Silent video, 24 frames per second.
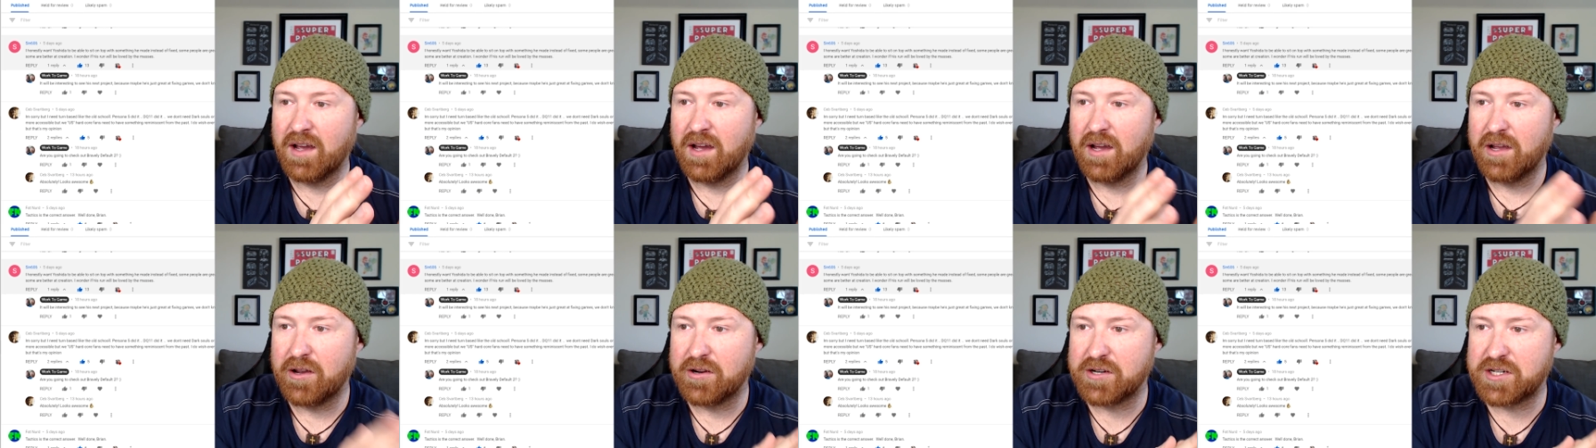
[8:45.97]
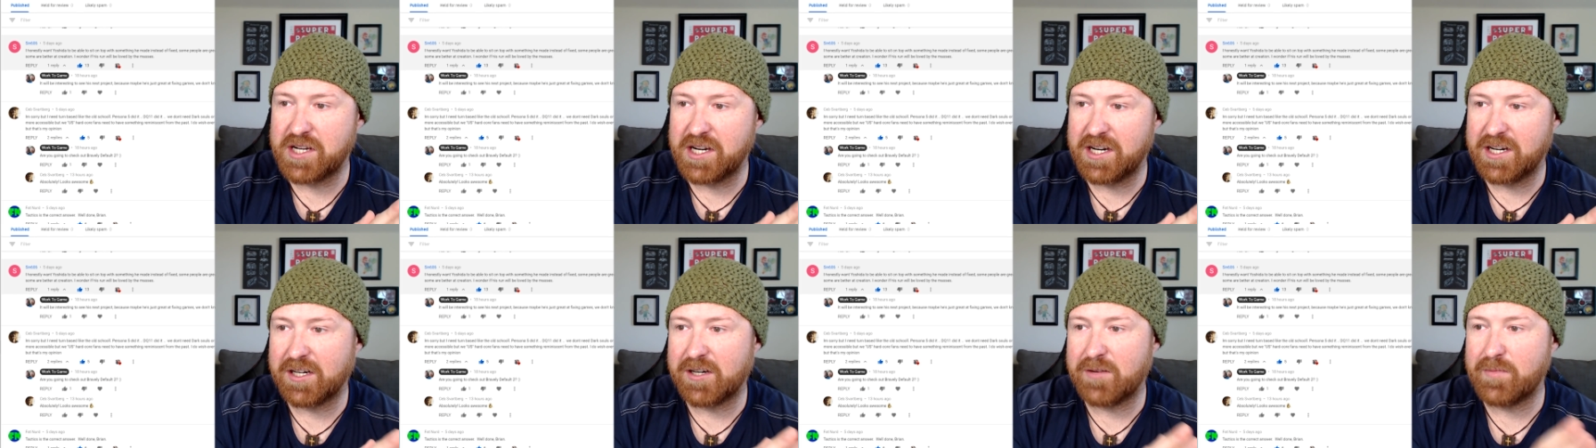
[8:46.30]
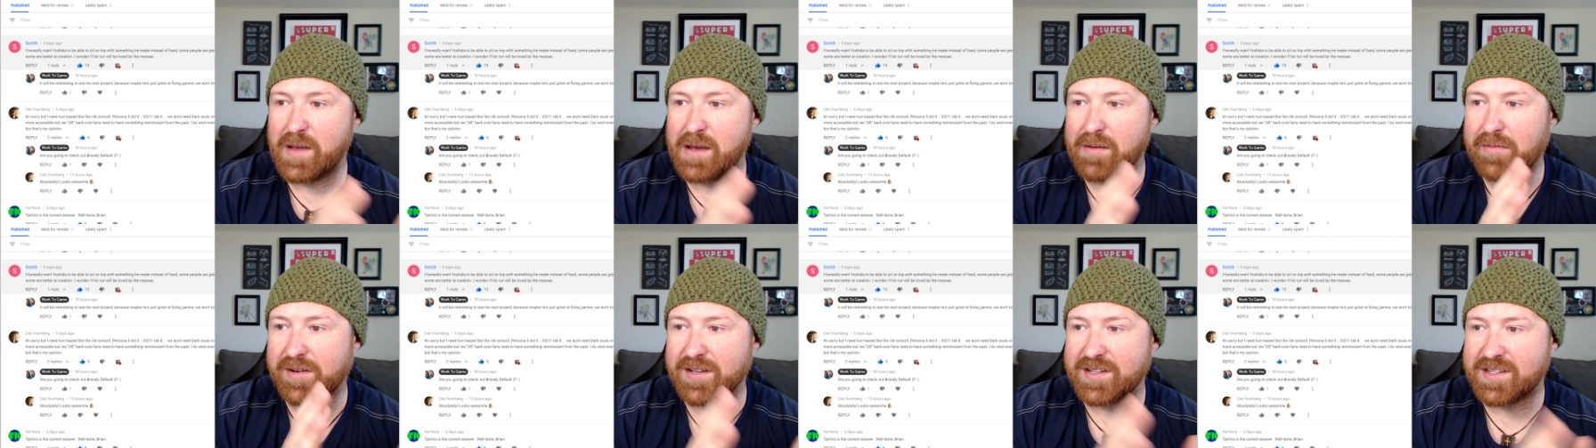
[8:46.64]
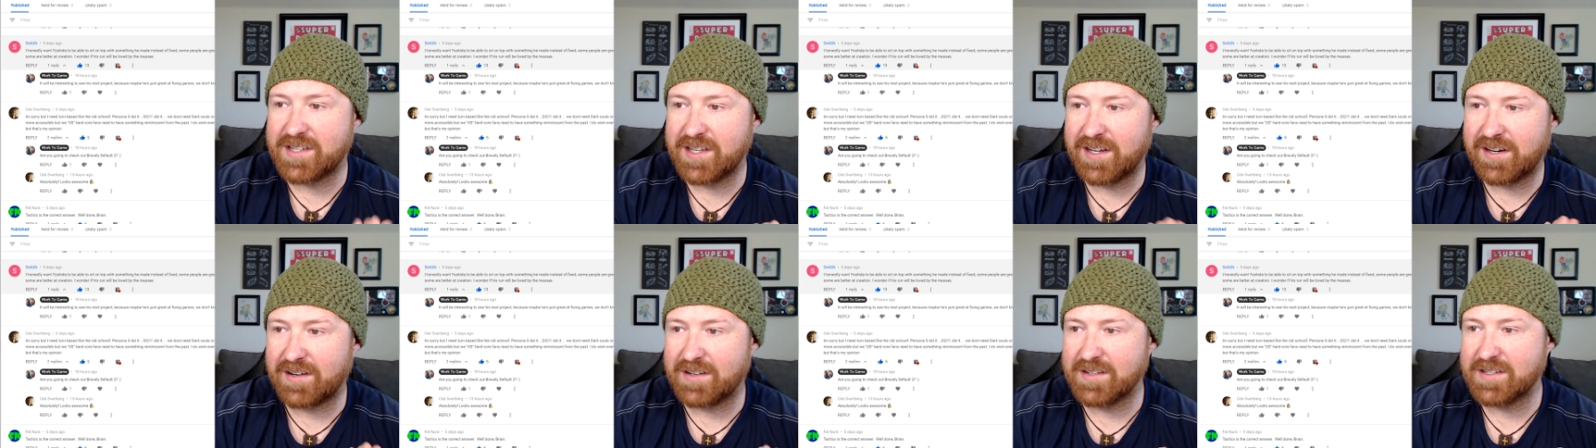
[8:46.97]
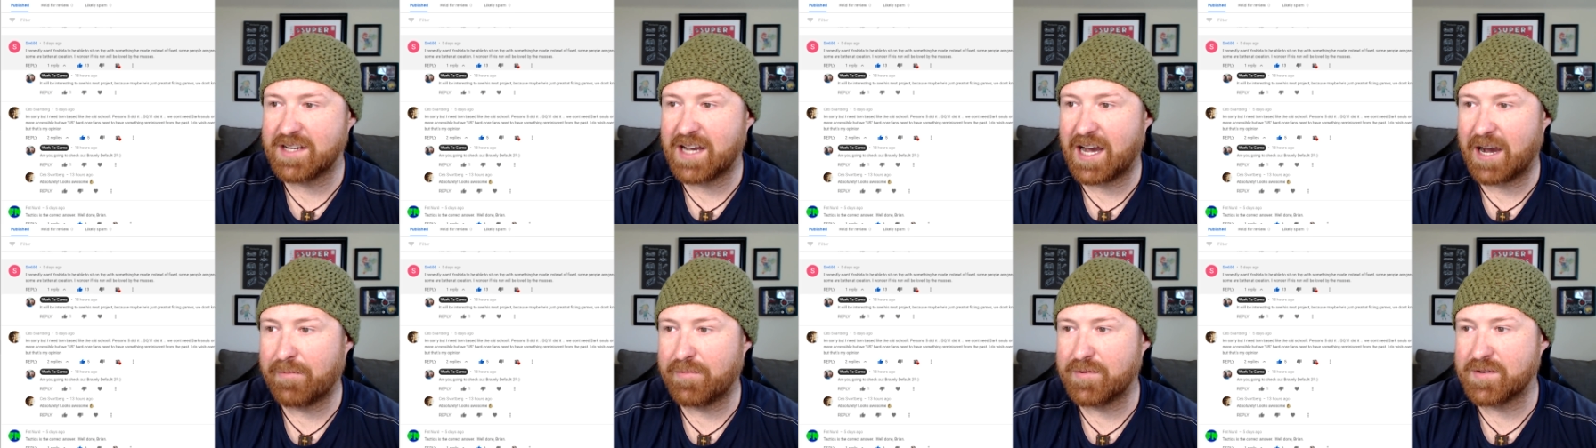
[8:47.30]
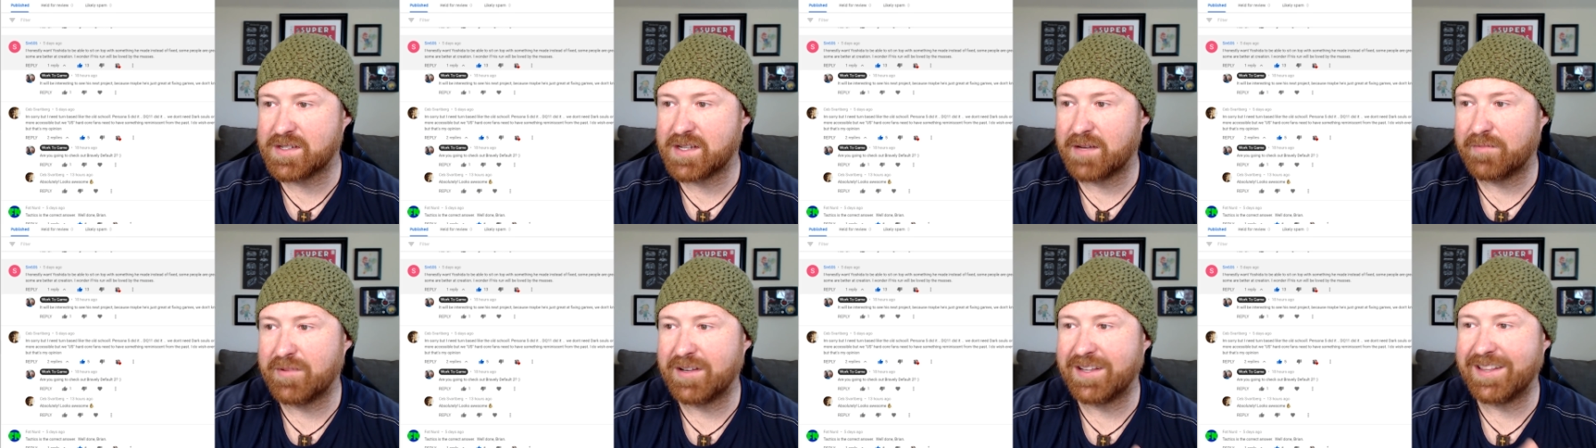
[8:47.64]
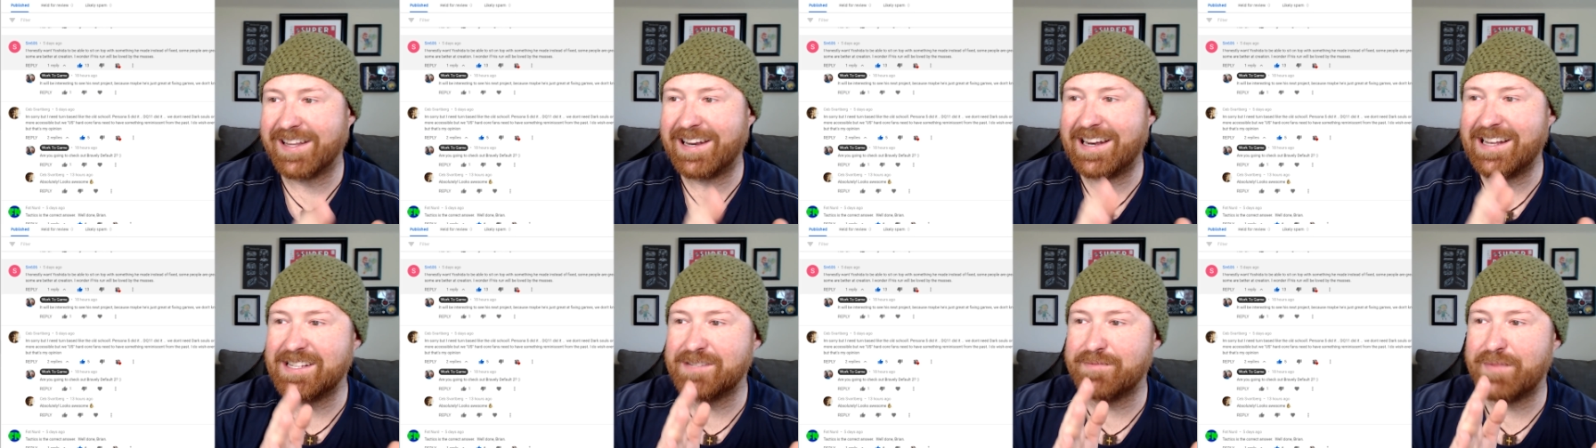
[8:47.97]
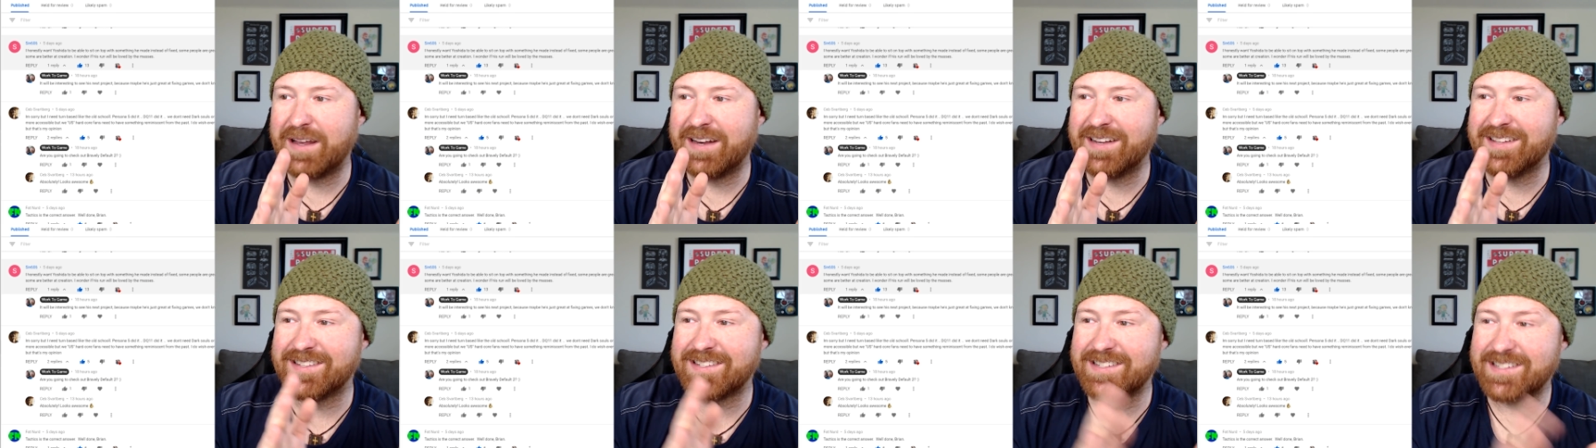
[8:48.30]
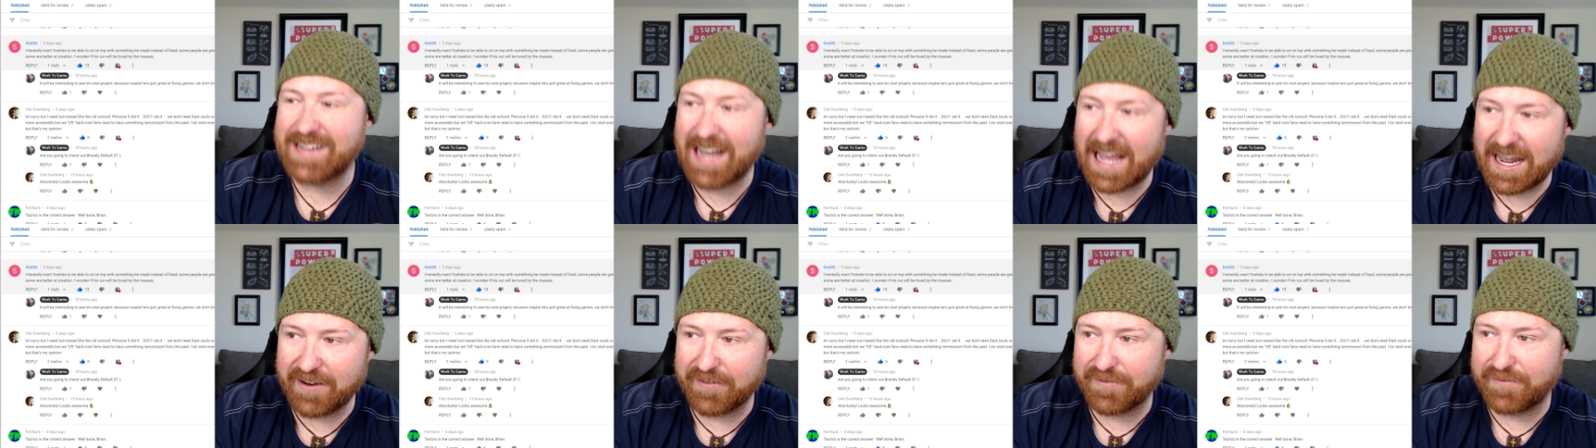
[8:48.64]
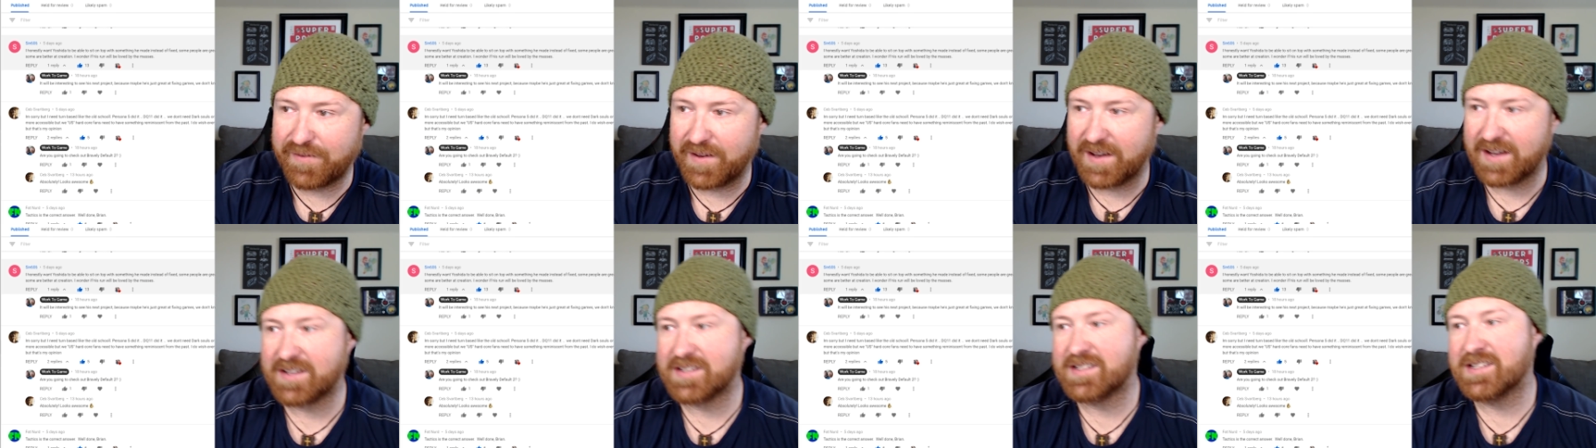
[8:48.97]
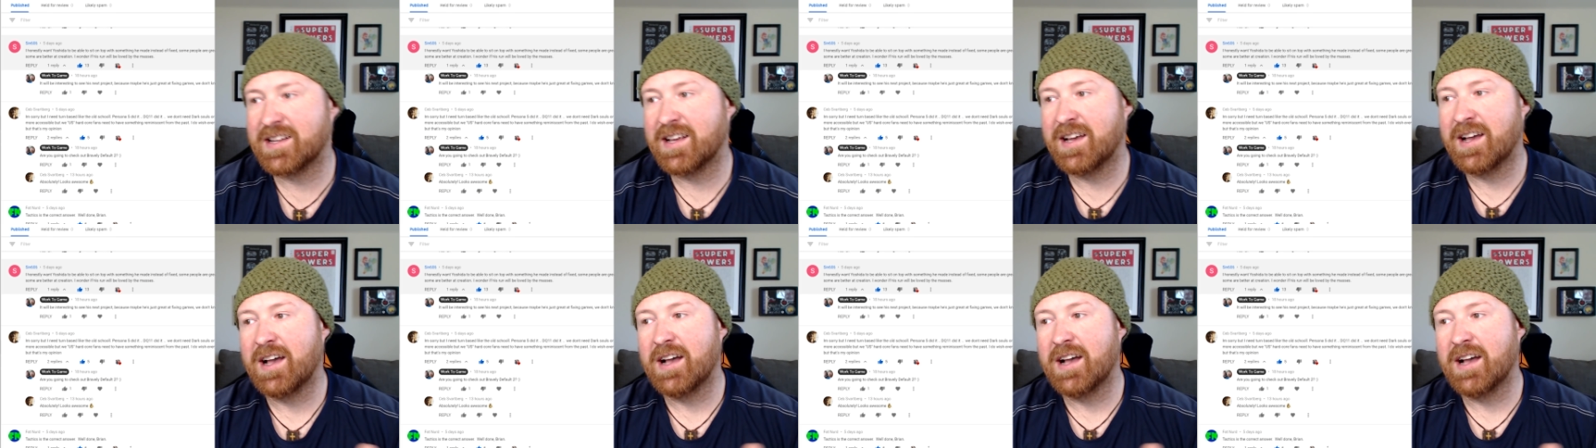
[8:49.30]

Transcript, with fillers: Yoshida to be able to sit on top with something that he's made instead of fixed.